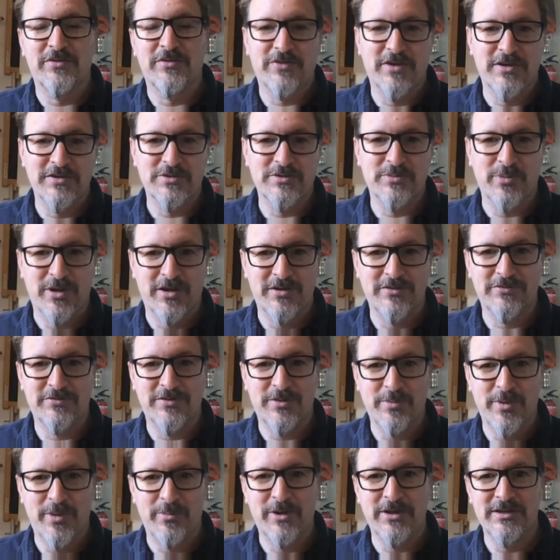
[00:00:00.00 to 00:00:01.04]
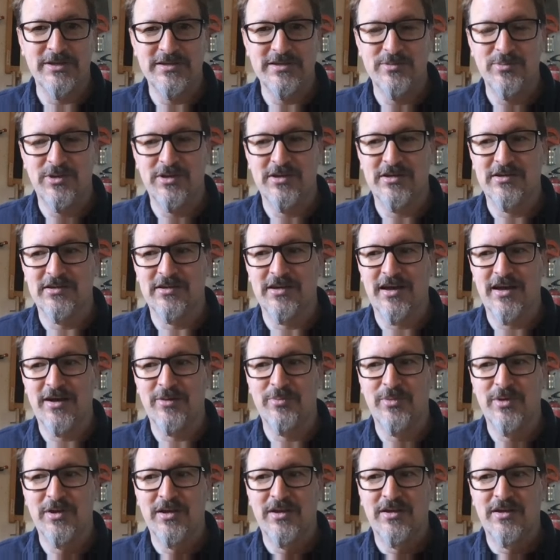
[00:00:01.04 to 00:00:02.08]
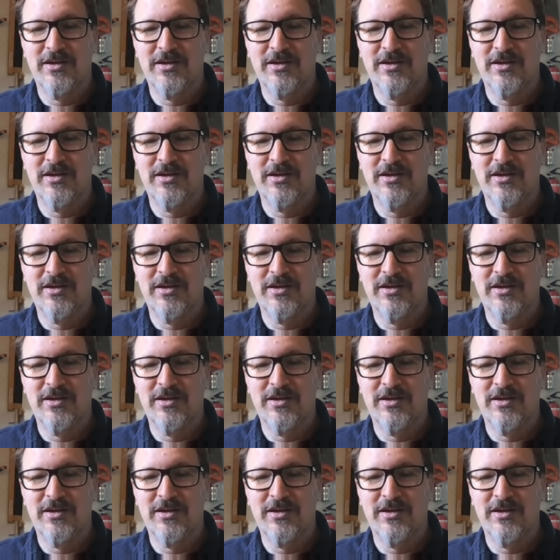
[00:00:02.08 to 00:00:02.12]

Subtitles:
friends of mine from MIT Media Lab